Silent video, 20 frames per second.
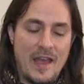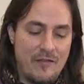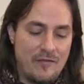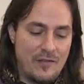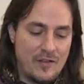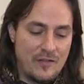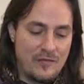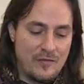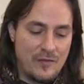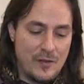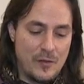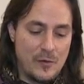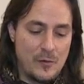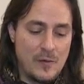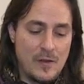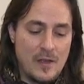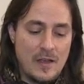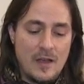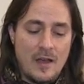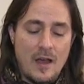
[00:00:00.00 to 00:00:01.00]
havoc for
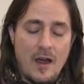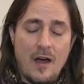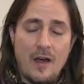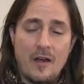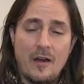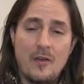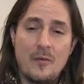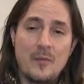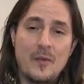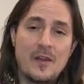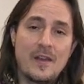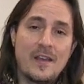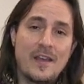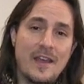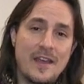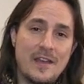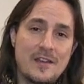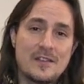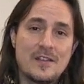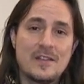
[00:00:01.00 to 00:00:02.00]
you our
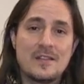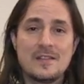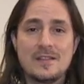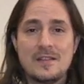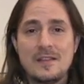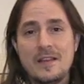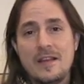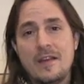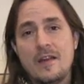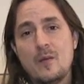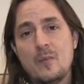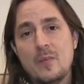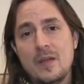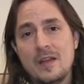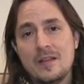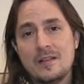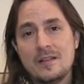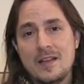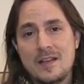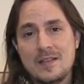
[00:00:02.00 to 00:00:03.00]
communications today are
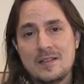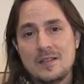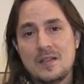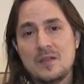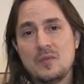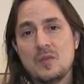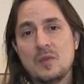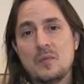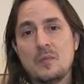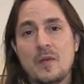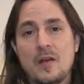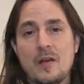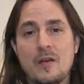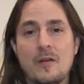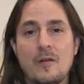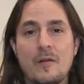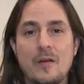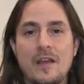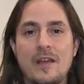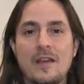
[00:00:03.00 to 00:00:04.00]
being tested with
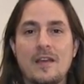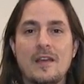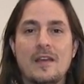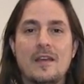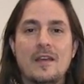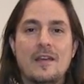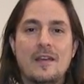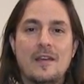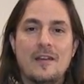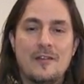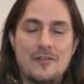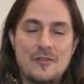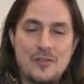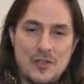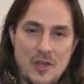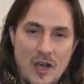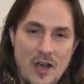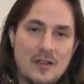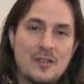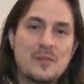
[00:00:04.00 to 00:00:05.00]
Mercury,
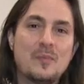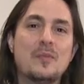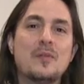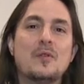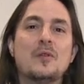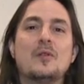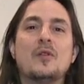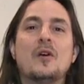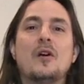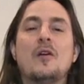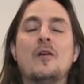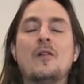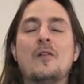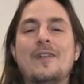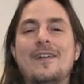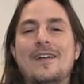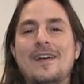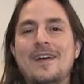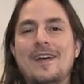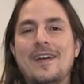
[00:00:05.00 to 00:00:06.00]
conjunct
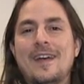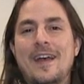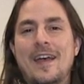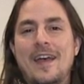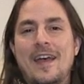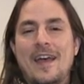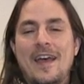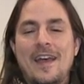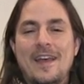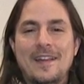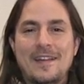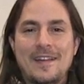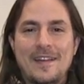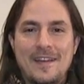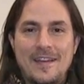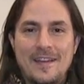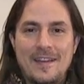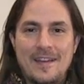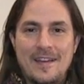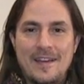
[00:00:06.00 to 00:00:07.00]
Pluto, and
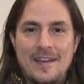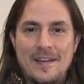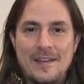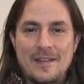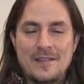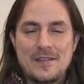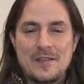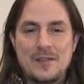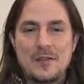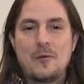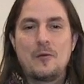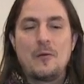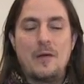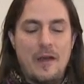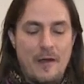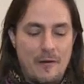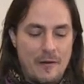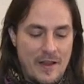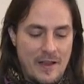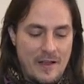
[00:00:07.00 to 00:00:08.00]
uh,
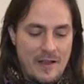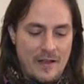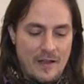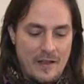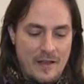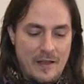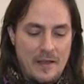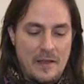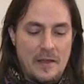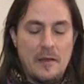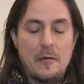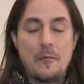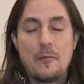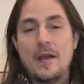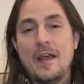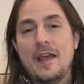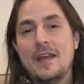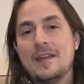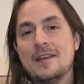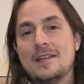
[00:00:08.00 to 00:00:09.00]
squaring uh,
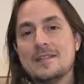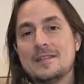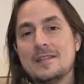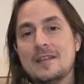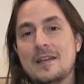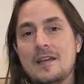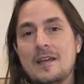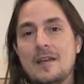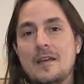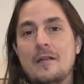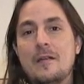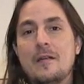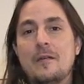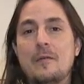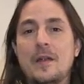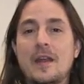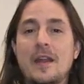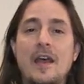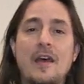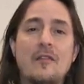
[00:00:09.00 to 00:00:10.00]
Uranus.
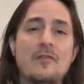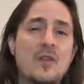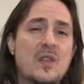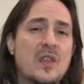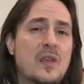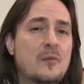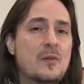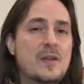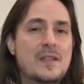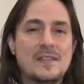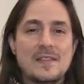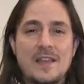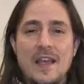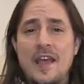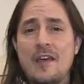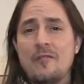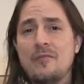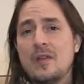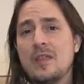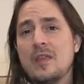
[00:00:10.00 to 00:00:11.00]
Really, everything we
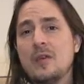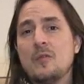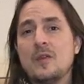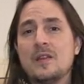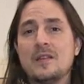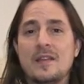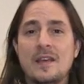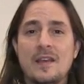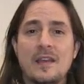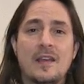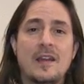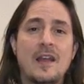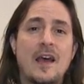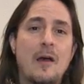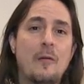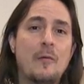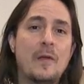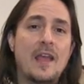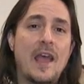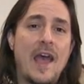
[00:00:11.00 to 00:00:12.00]
say, everything we think, and
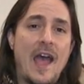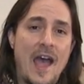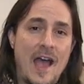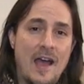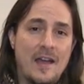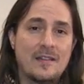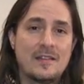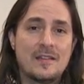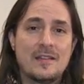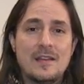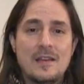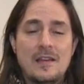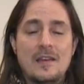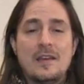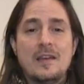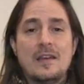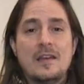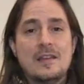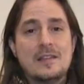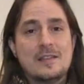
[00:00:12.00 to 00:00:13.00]
how we act
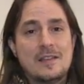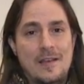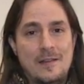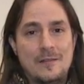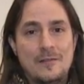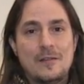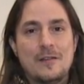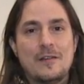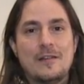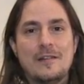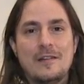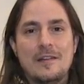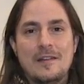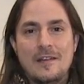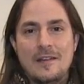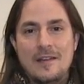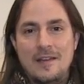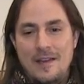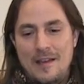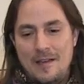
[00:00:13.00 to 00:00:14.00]
is under
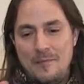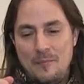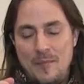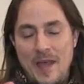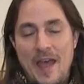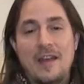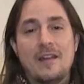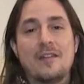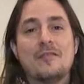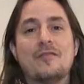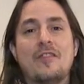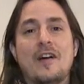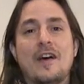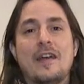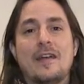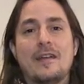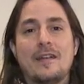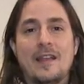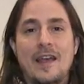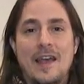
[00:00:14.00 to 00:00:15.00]
a
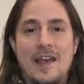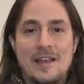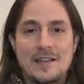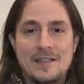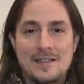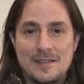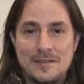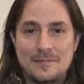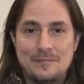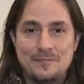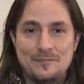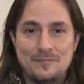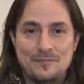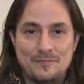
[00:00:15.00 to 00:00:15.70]
magnifying glass.